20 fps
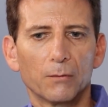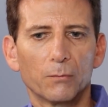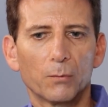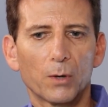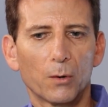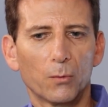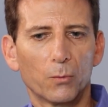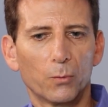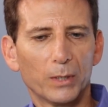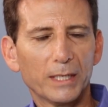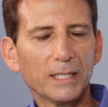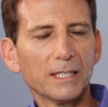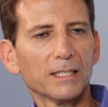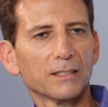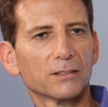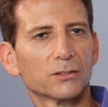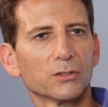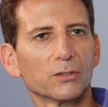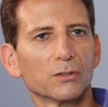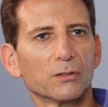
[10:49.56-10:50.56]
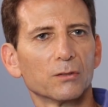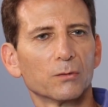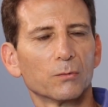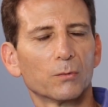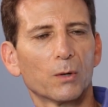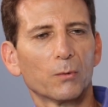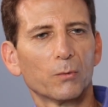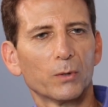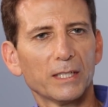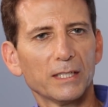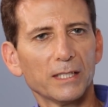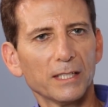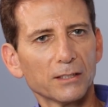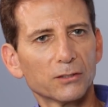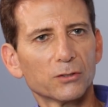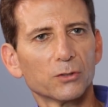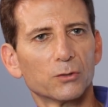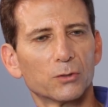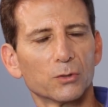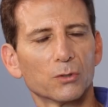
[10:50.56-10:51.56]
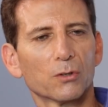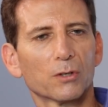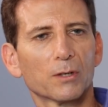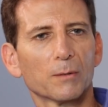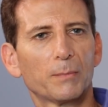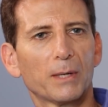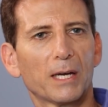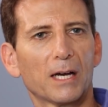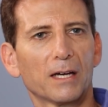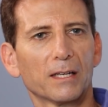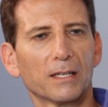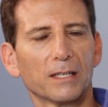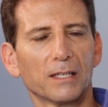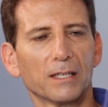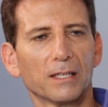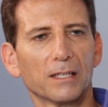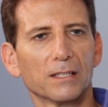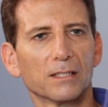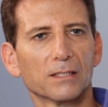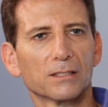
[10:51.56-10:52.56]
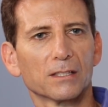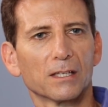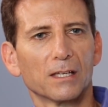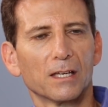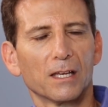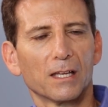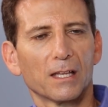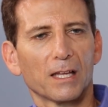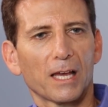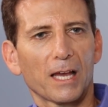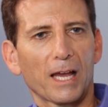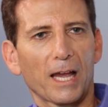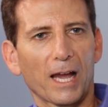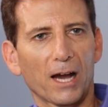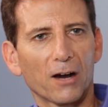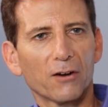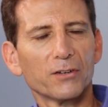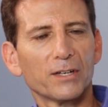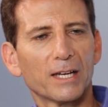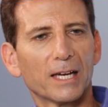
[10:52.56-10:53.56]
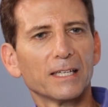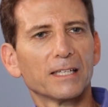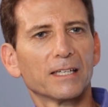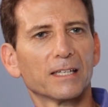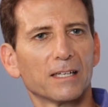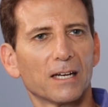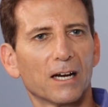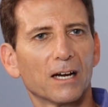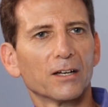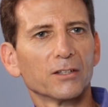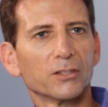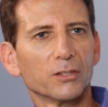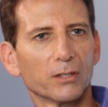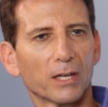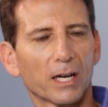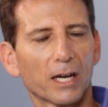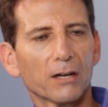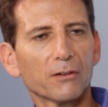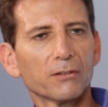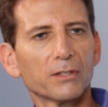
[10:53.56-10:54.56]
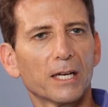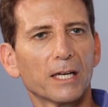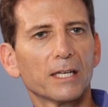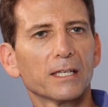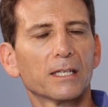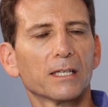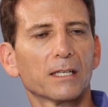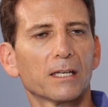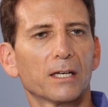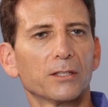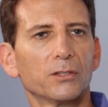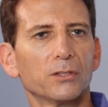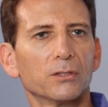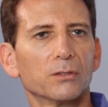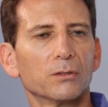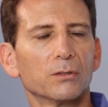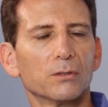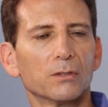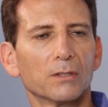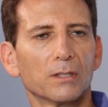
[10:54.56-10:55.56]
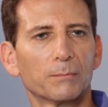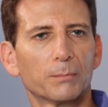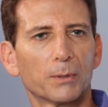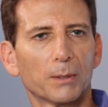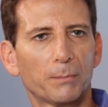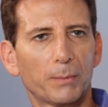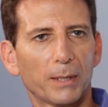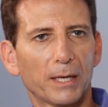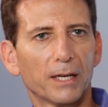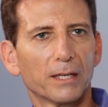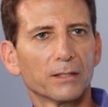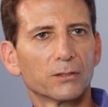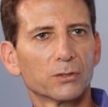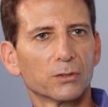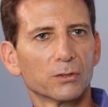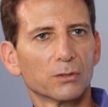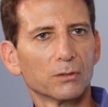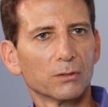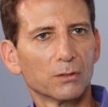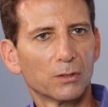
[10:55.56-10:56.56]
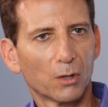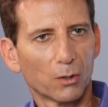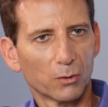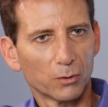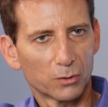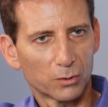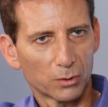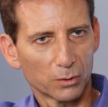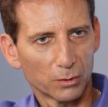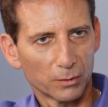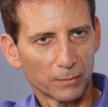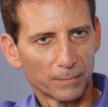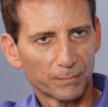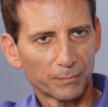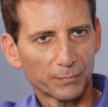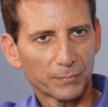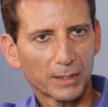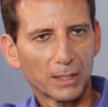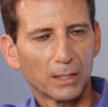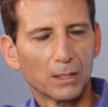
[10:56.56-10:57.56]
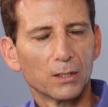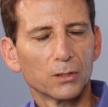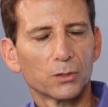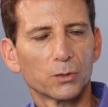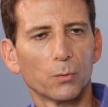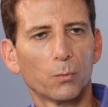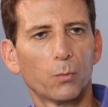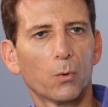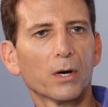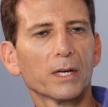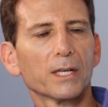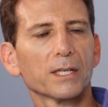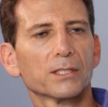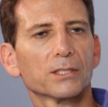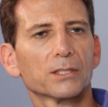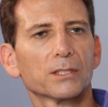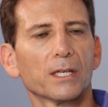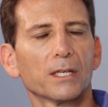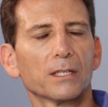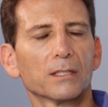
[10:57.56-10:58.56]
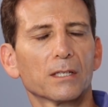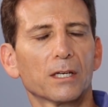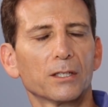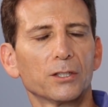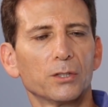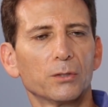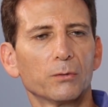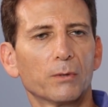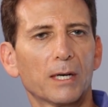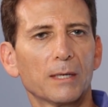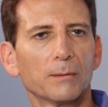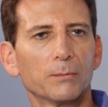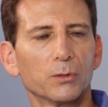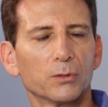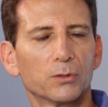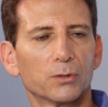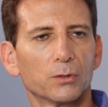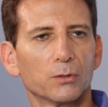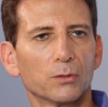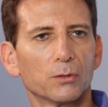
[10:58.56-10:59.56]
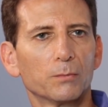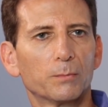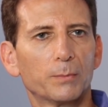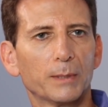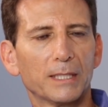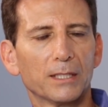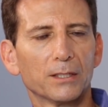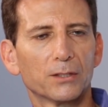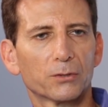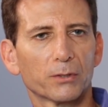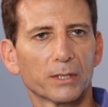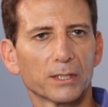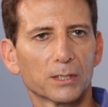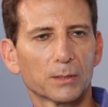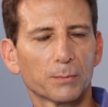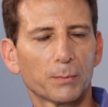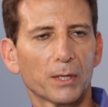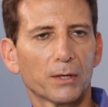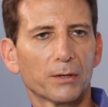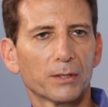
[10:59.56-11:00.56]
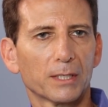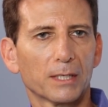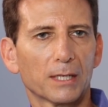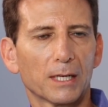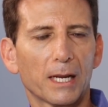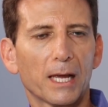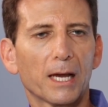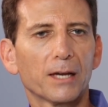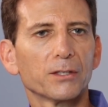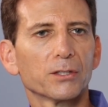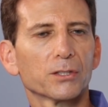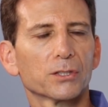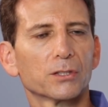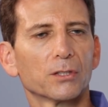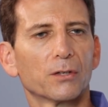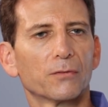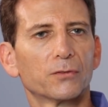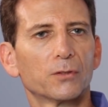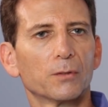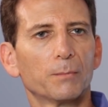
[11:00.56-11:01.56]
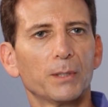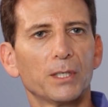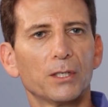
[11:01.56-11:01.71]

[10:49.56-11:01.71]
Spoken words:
What we need to talk about is, how naked are you? How naked are you prepared to go to? To what extent are you able to be transparent and allow yourself to